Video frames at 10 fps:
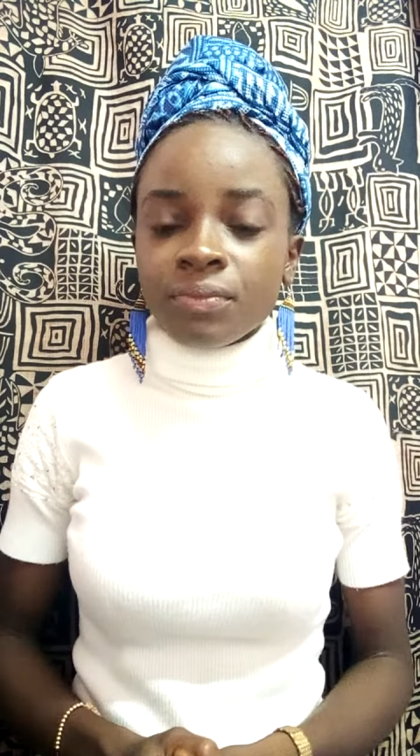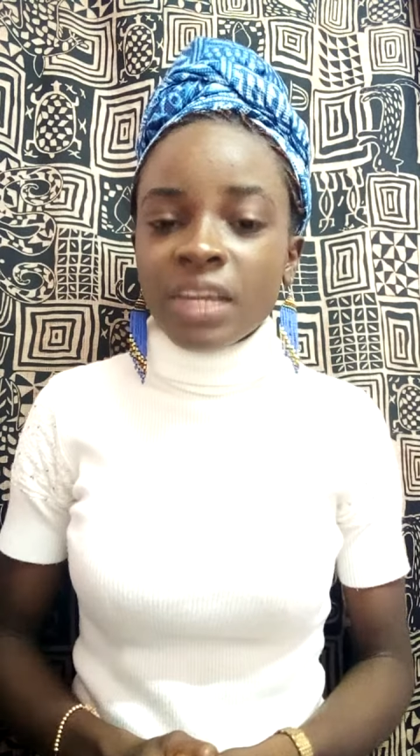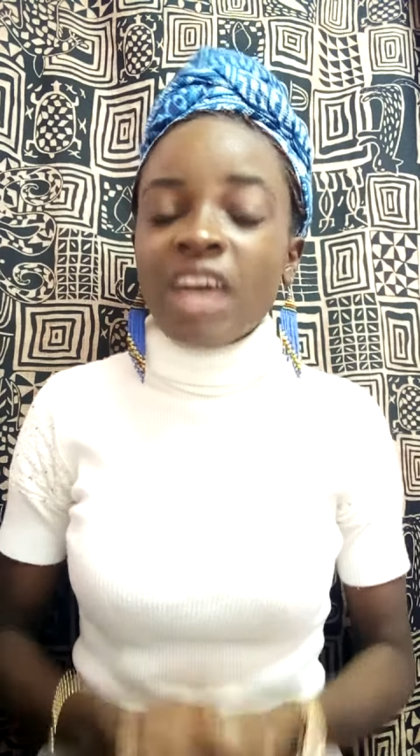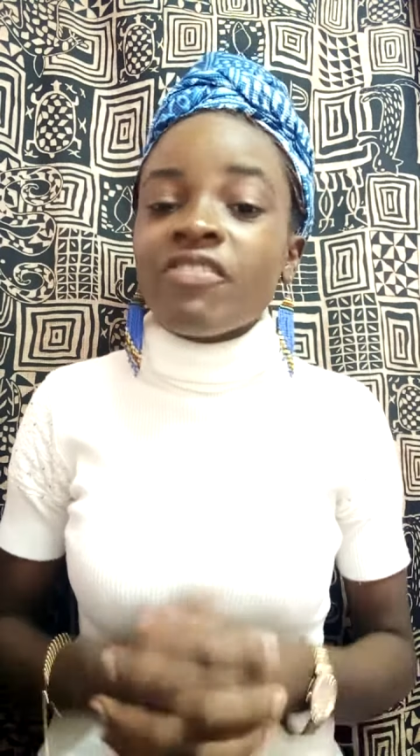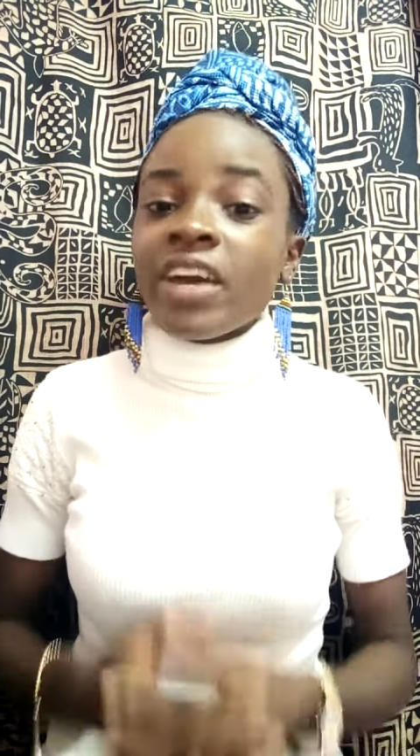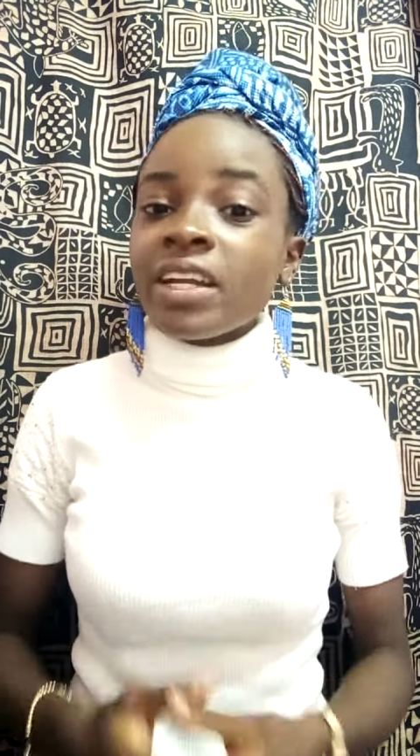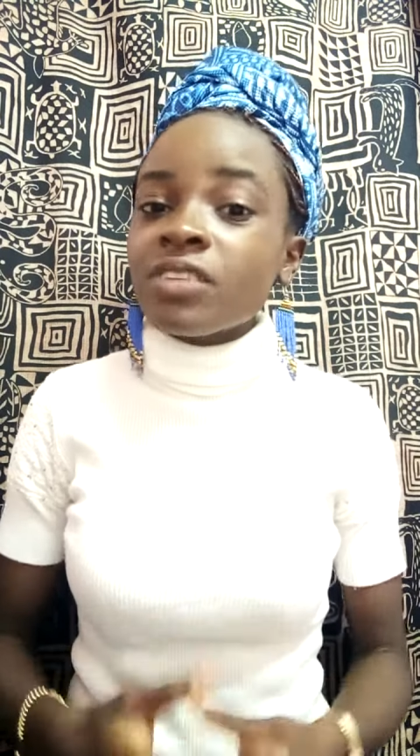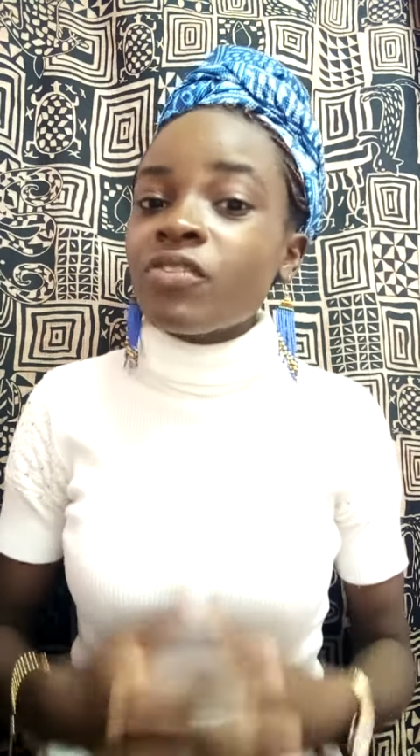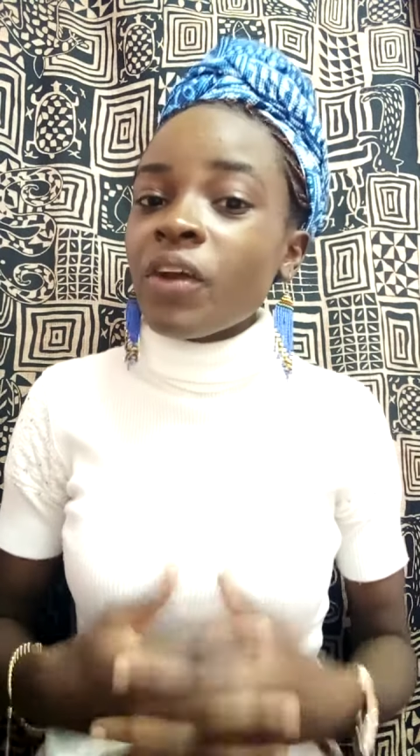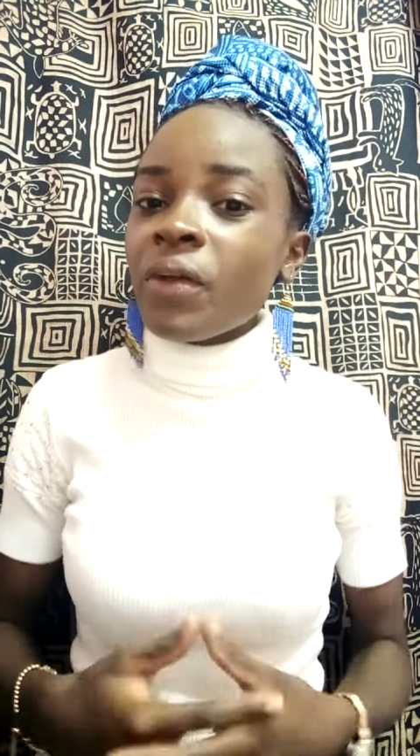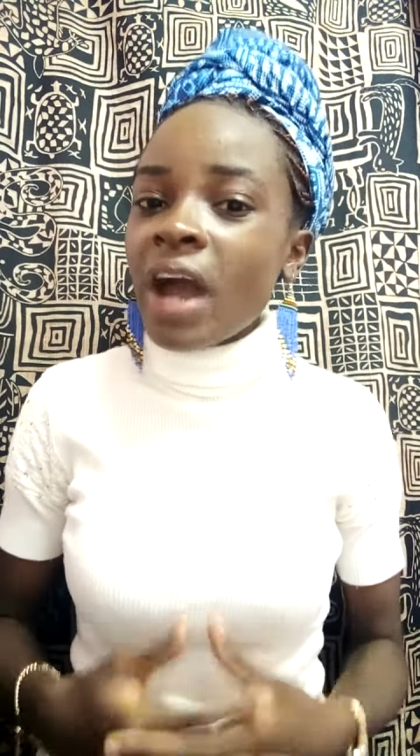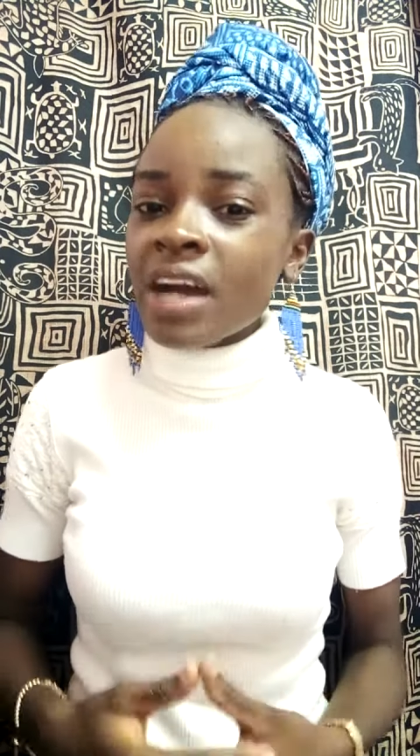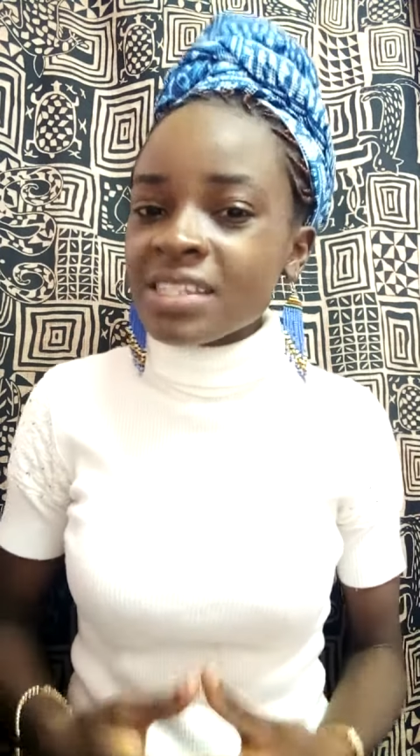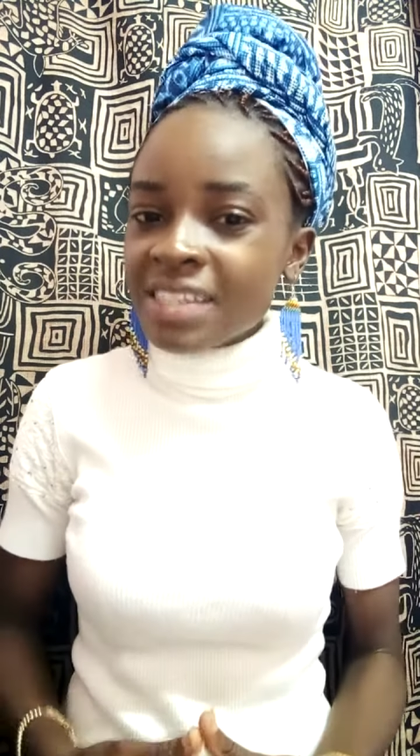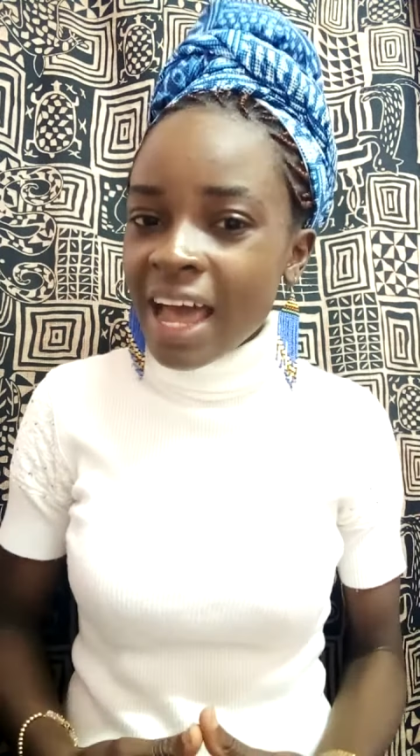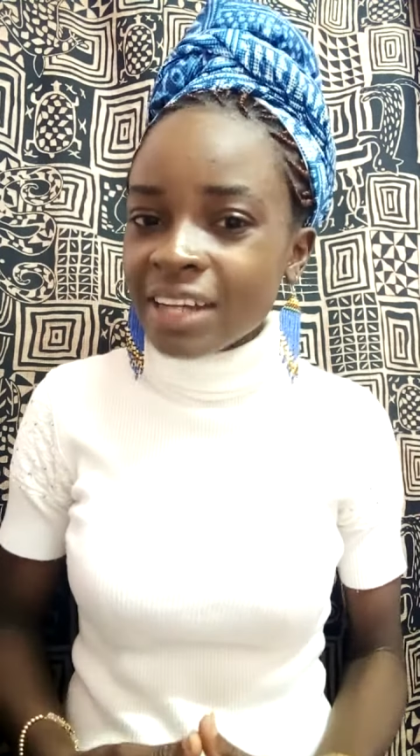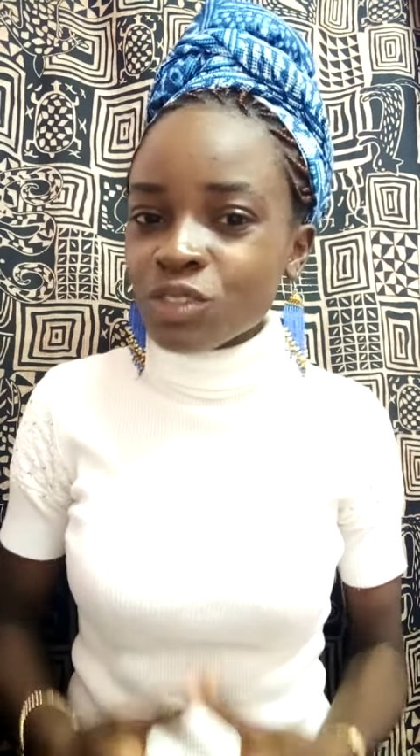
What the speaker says: I find it very sad